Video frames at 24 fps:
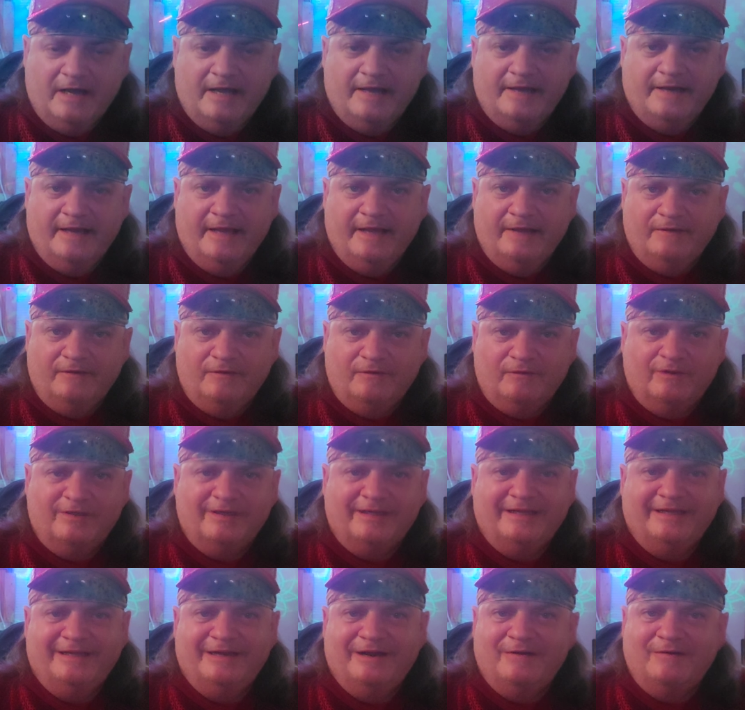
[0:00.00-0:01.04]
And
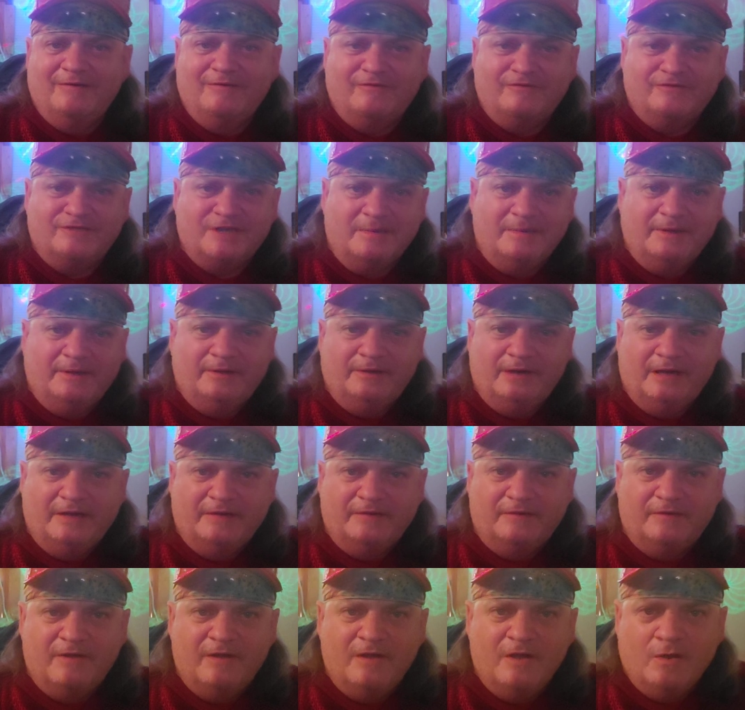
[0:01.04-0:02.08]
really, for someone who
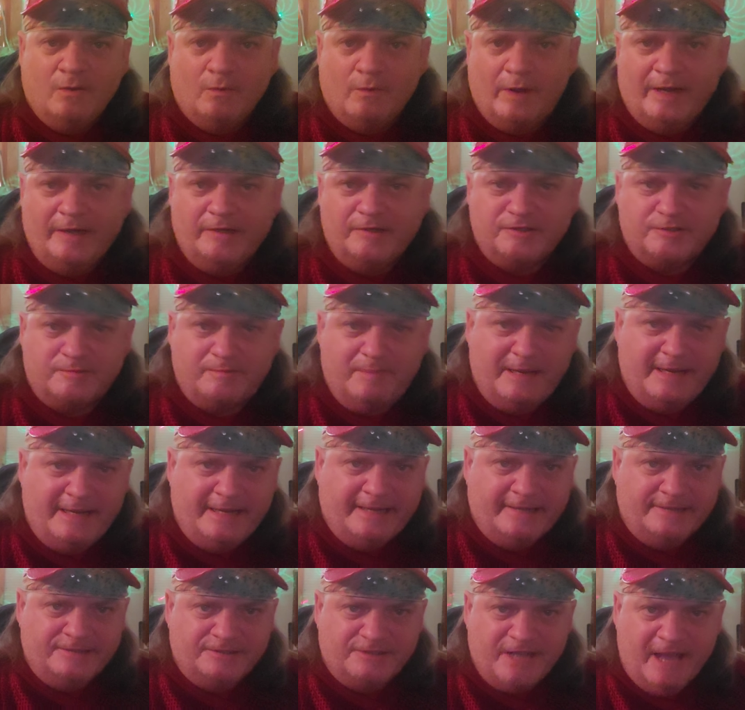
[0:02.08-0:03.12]
doesn't read or speak
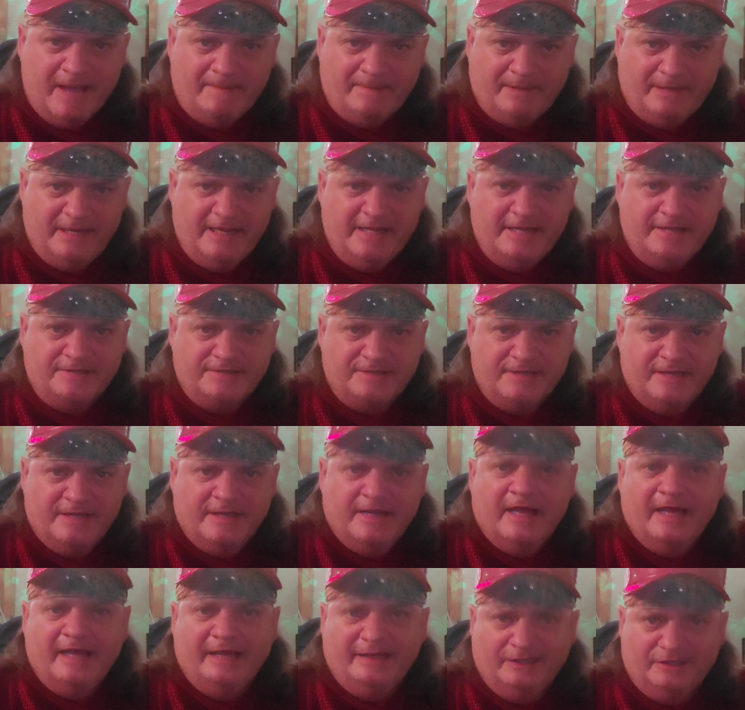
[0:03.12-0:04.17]
Japanese,
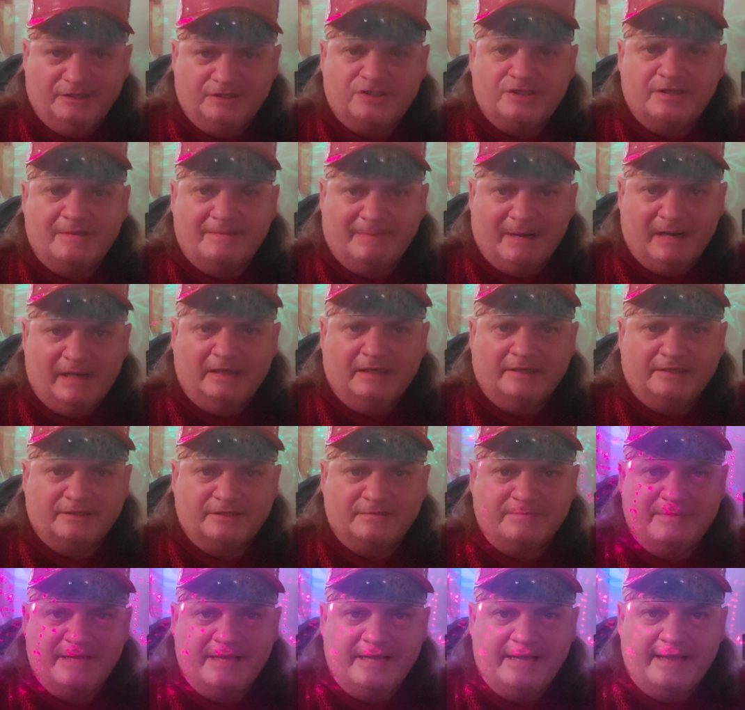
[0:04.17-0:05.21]
it looks symbolic
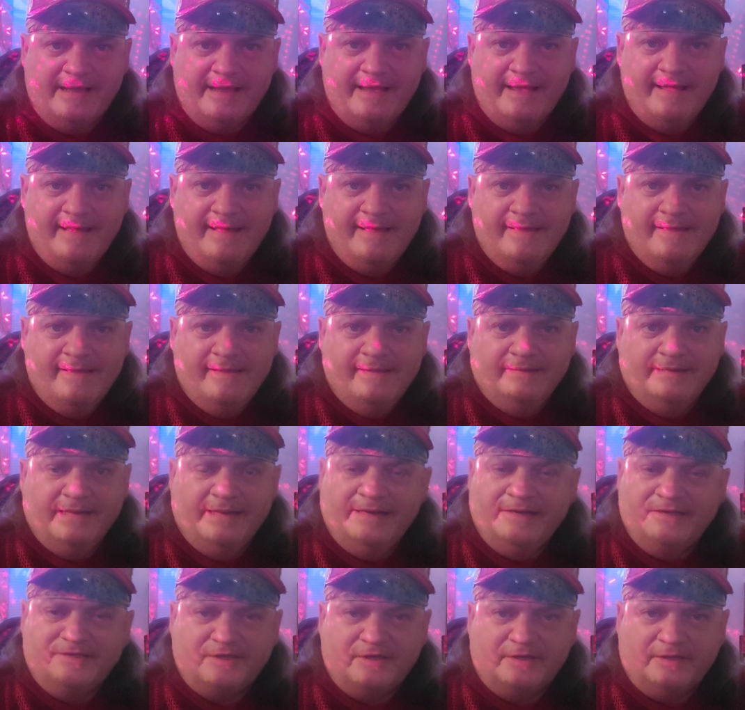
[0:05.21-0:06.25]
to me,
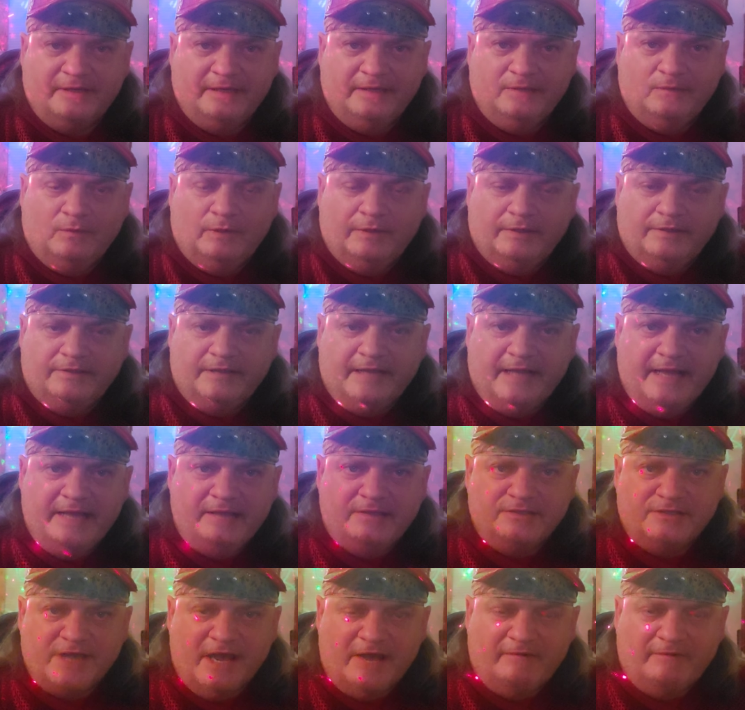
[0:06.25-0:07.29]
not necessarily what the
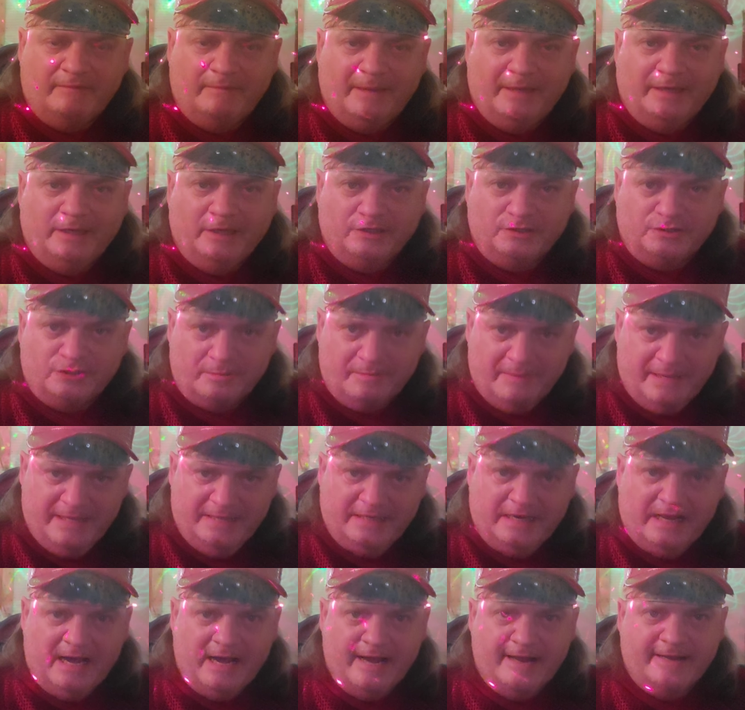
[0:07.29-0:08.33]
English alphabet looks to me
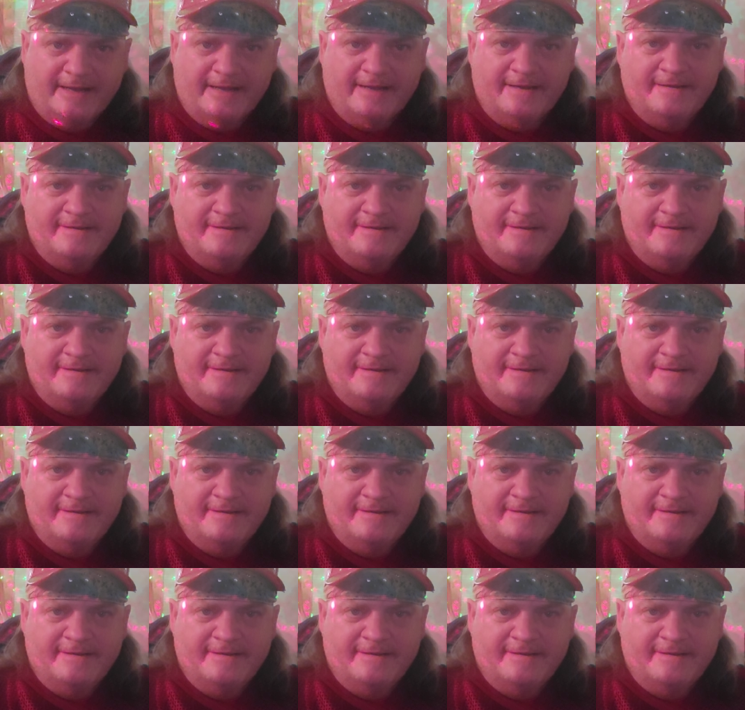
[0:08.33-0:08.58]
like.